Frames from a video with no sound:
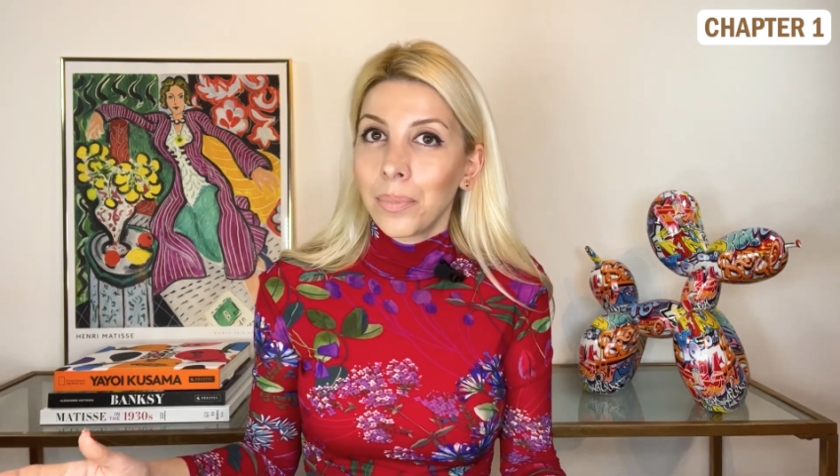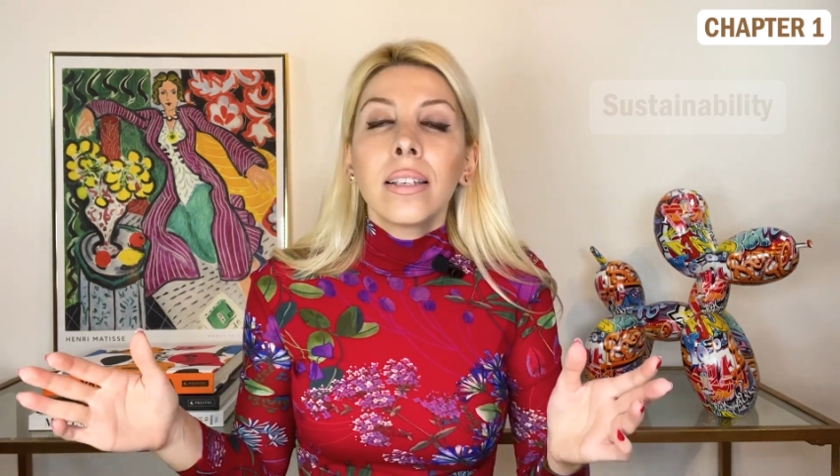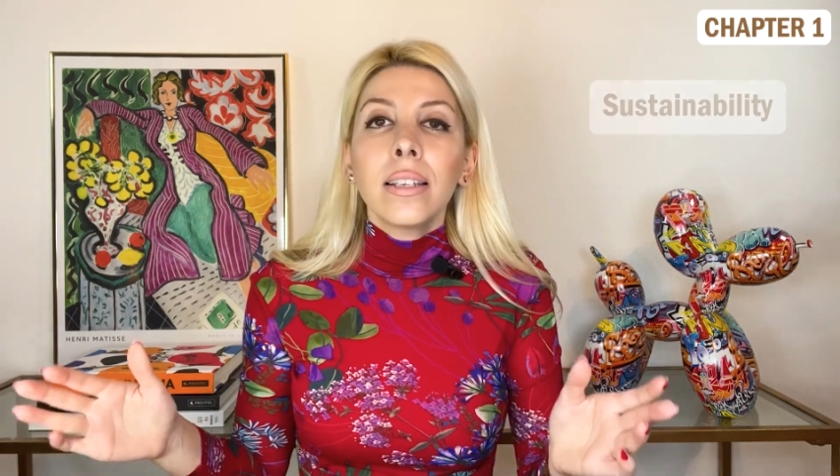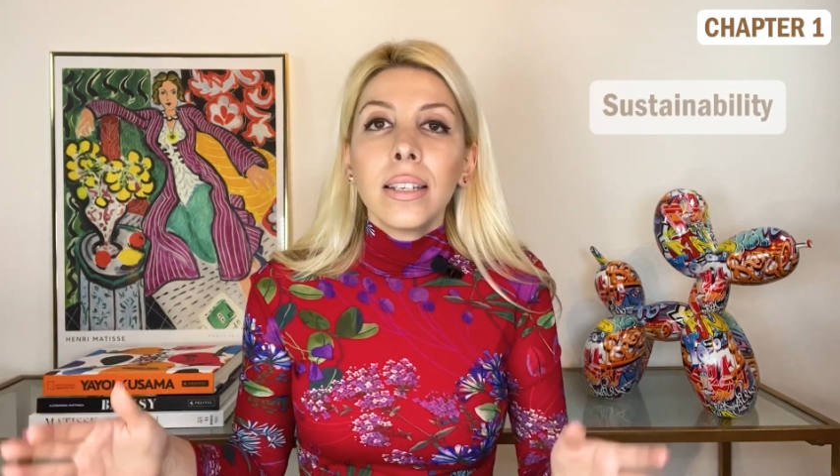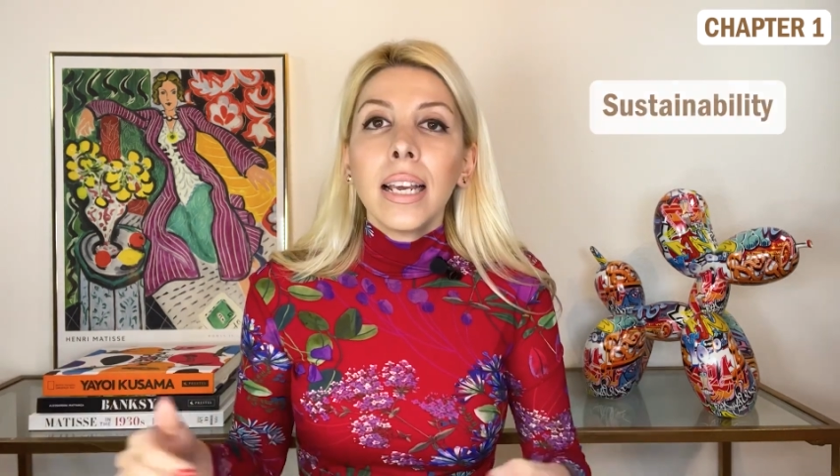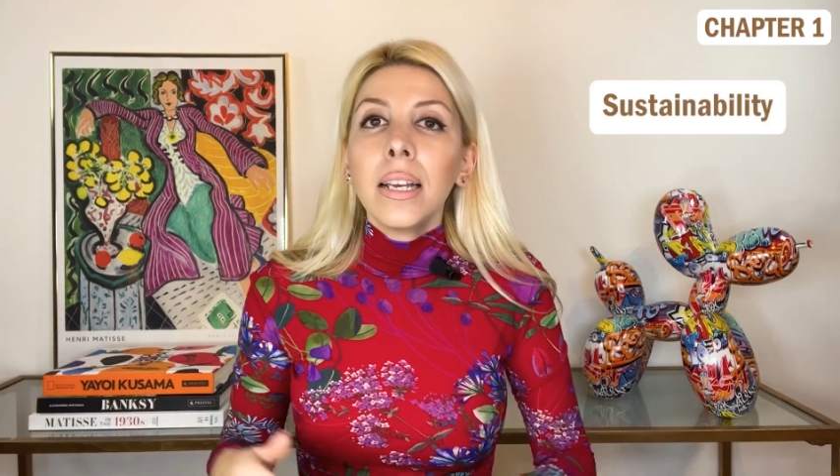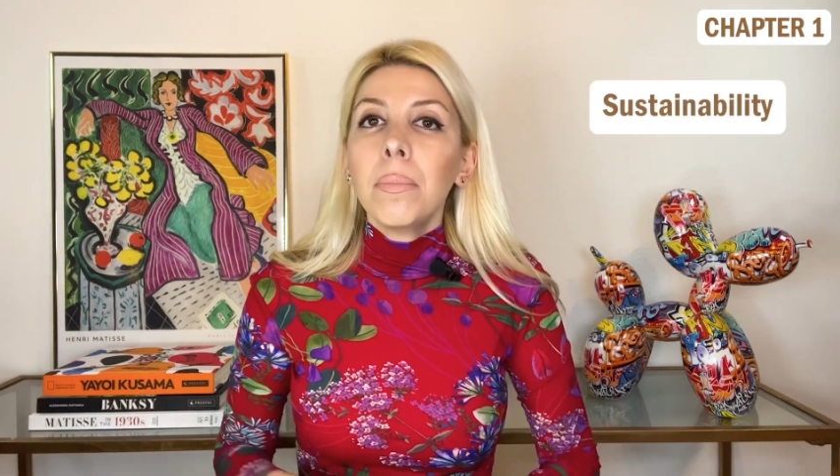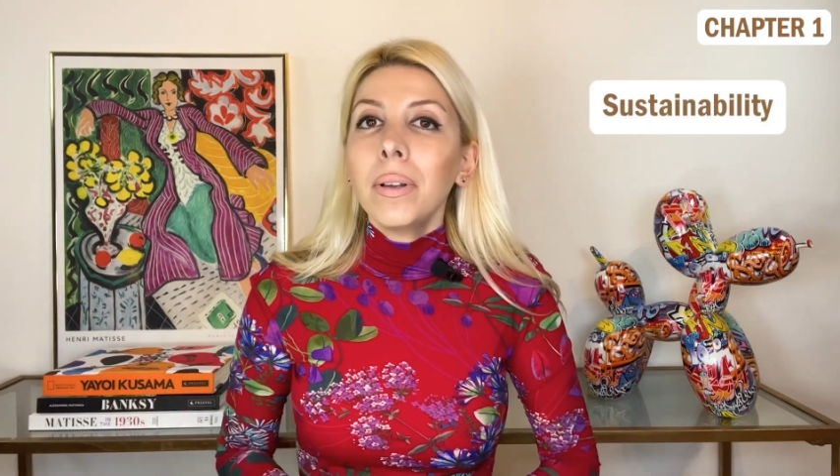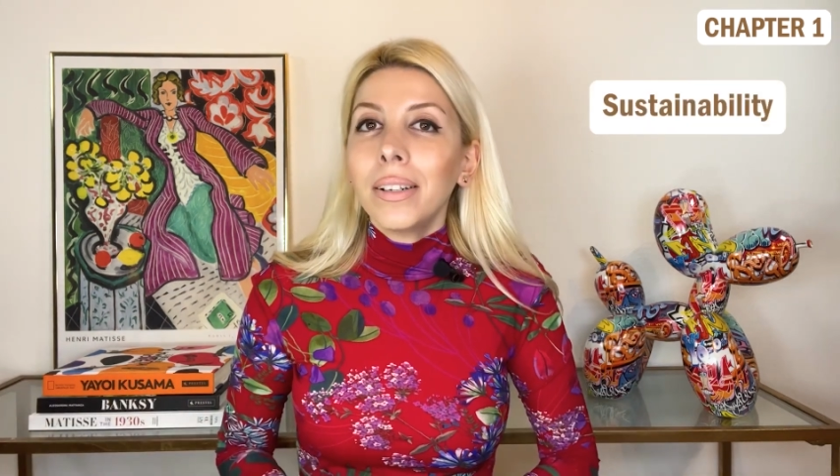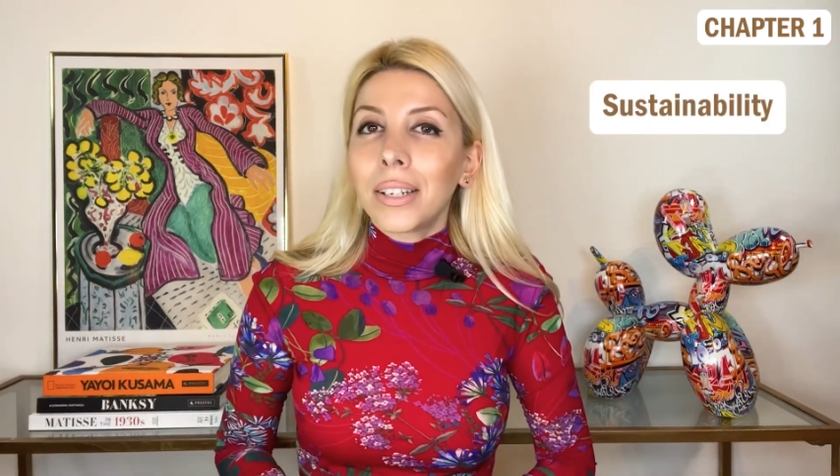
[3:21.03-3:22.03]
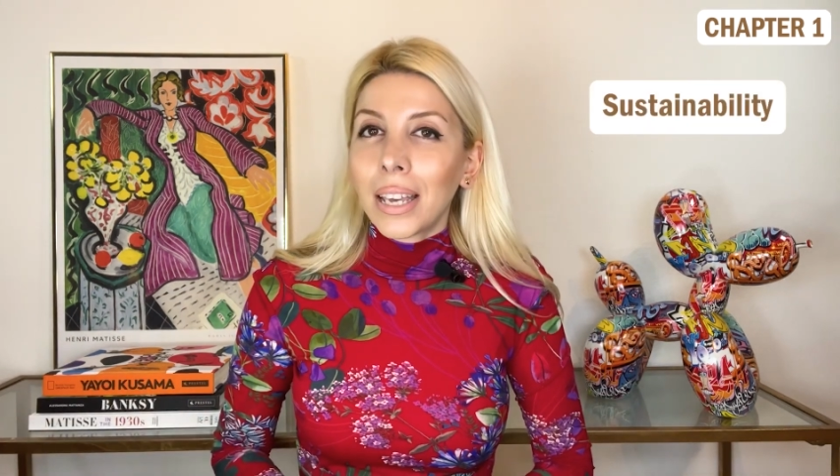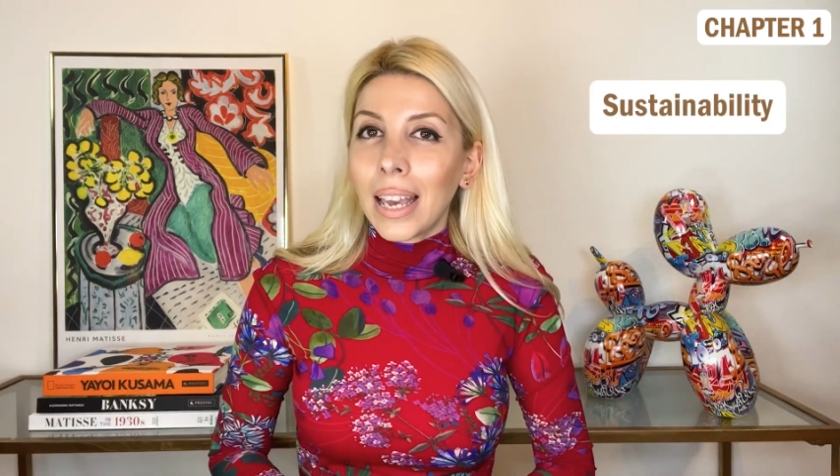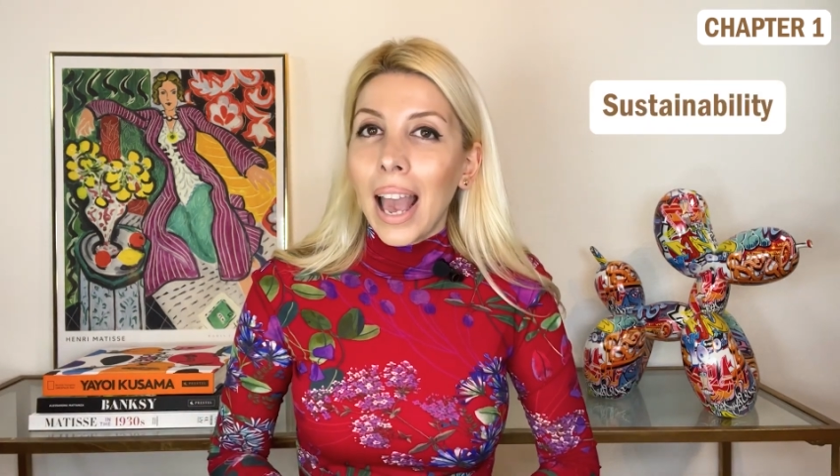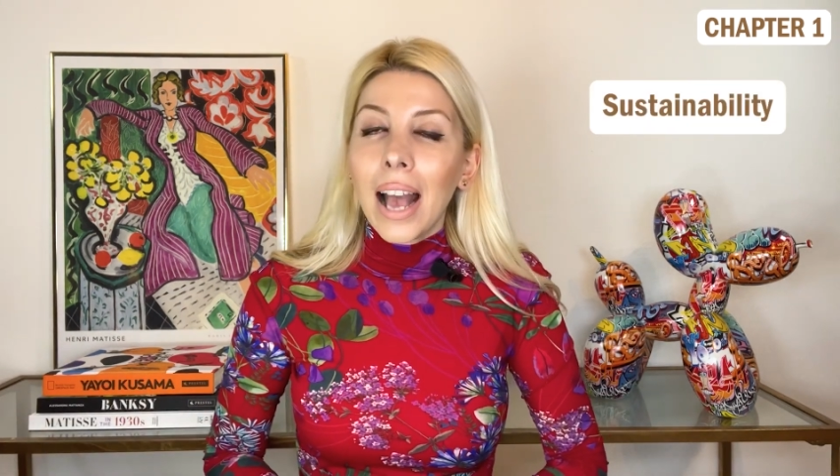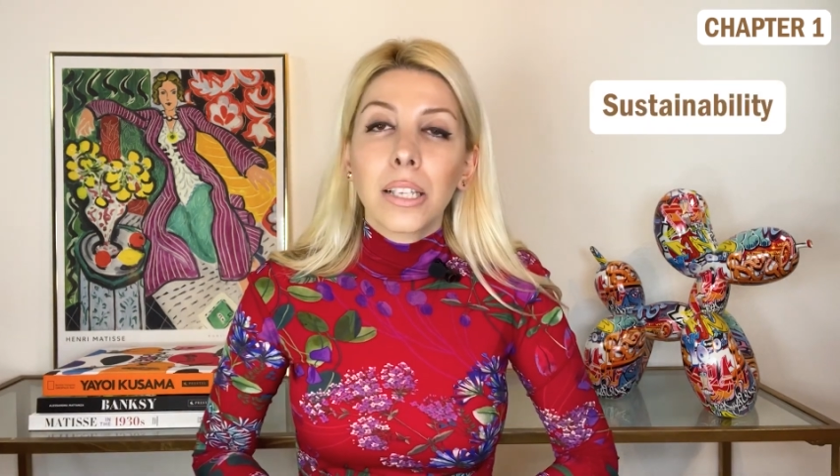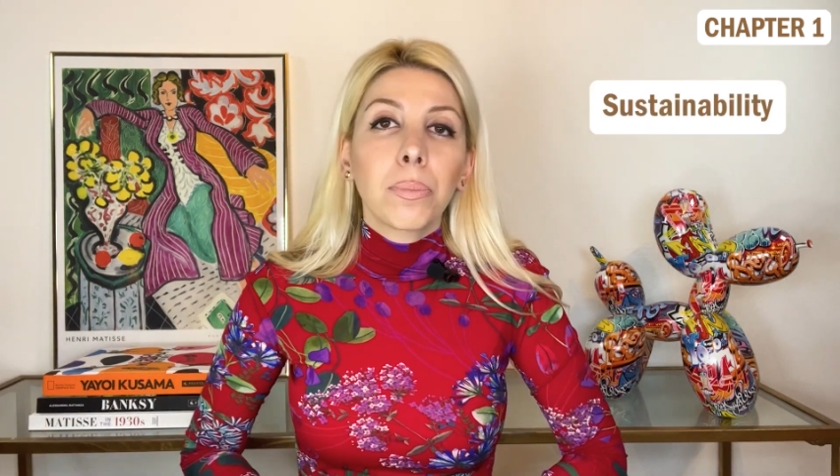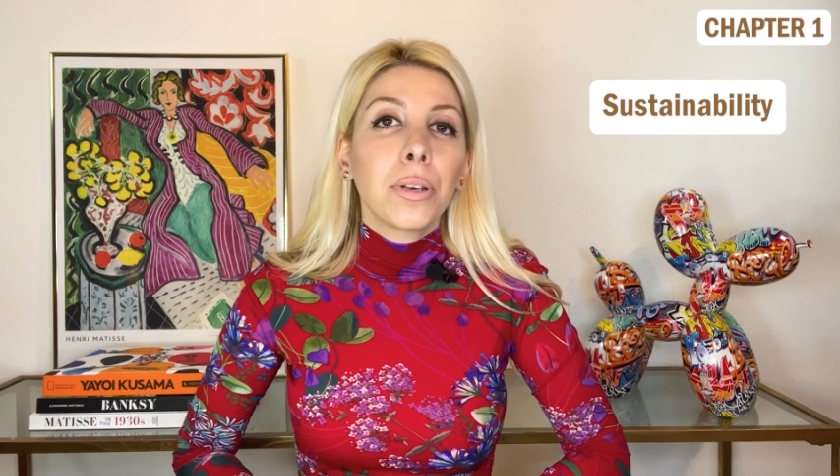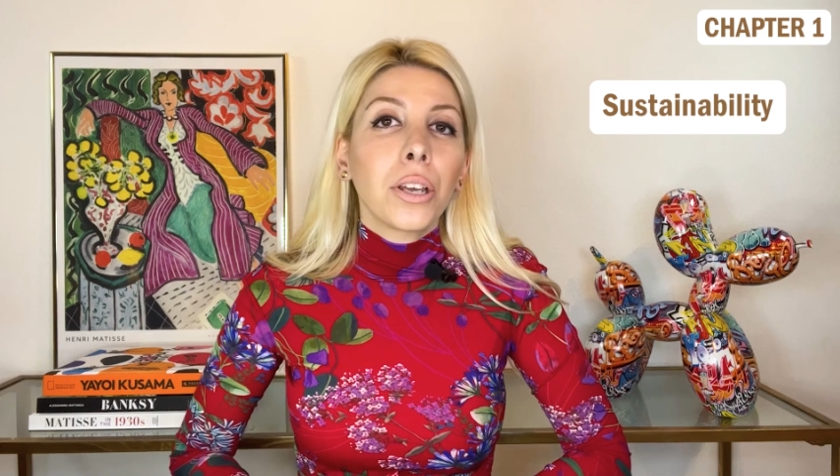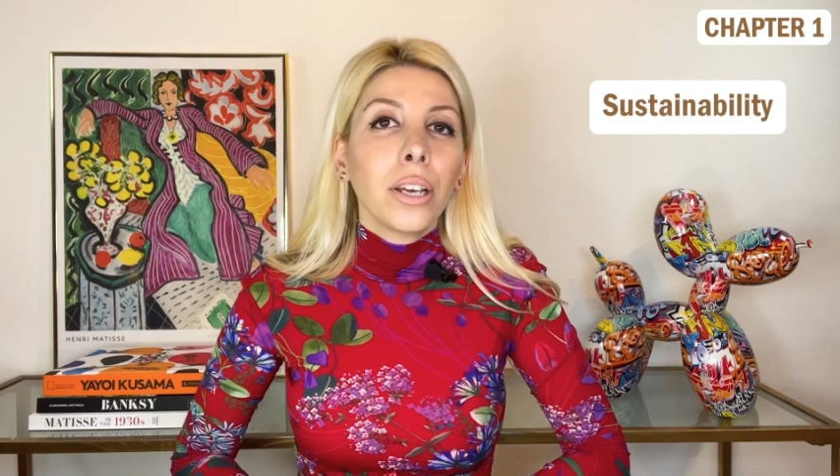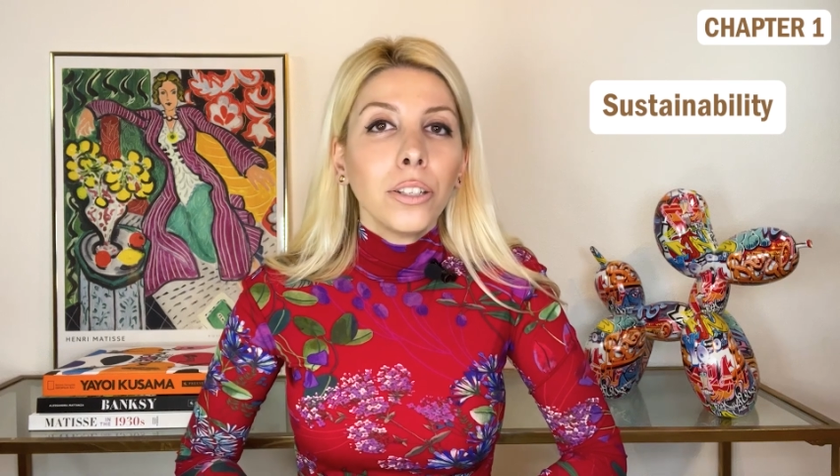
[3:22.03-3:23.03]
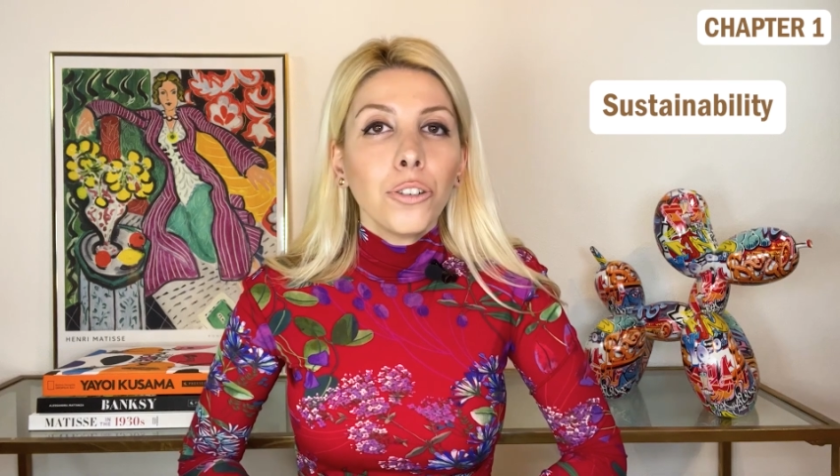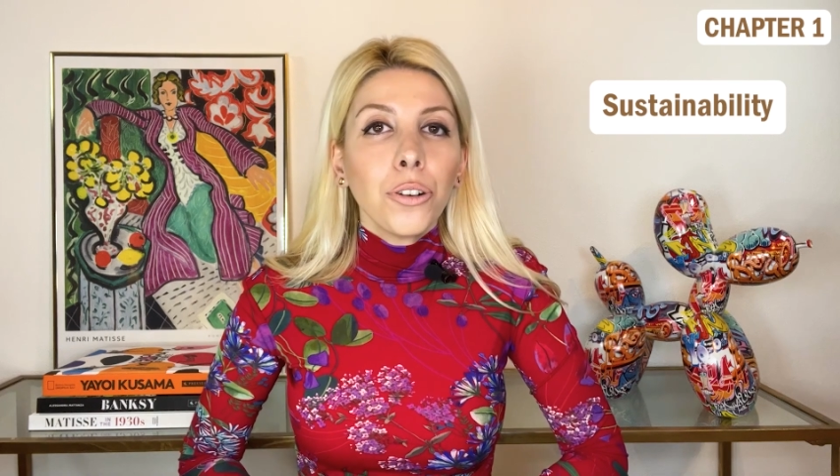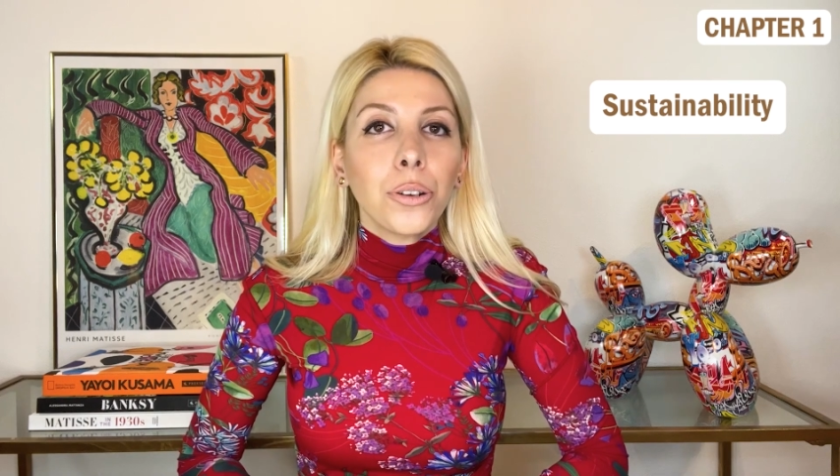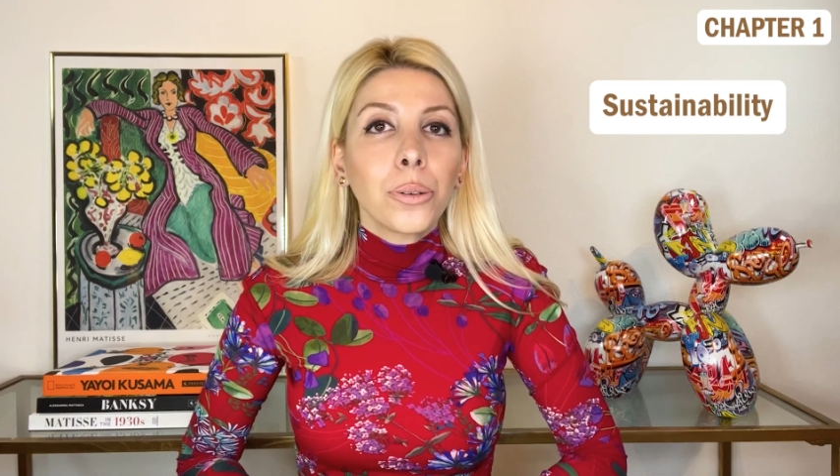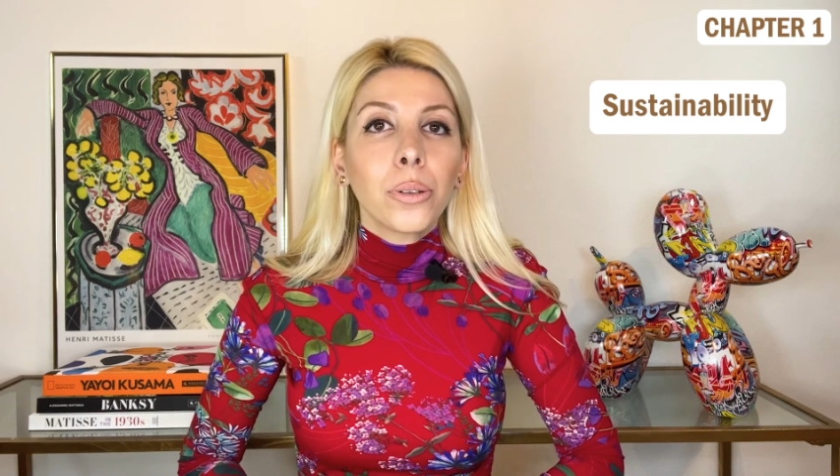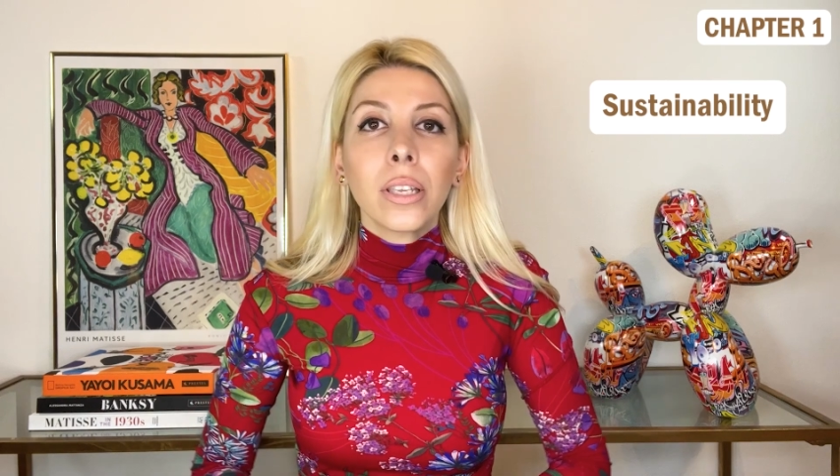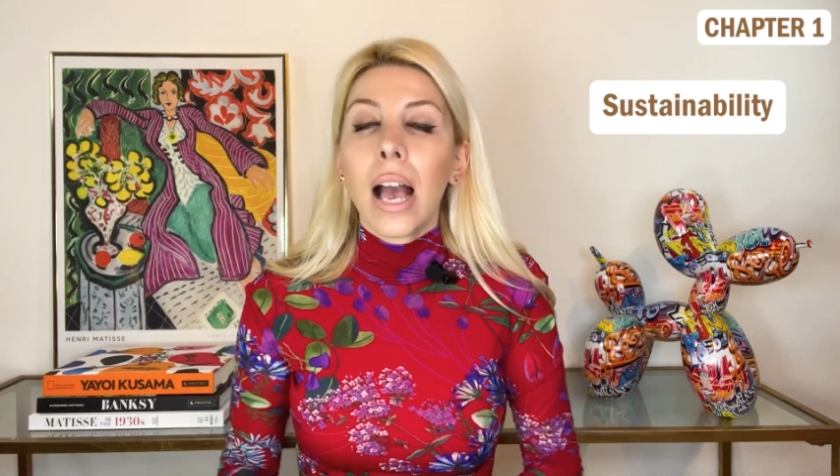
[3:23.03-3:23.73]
Sustainability has been introduced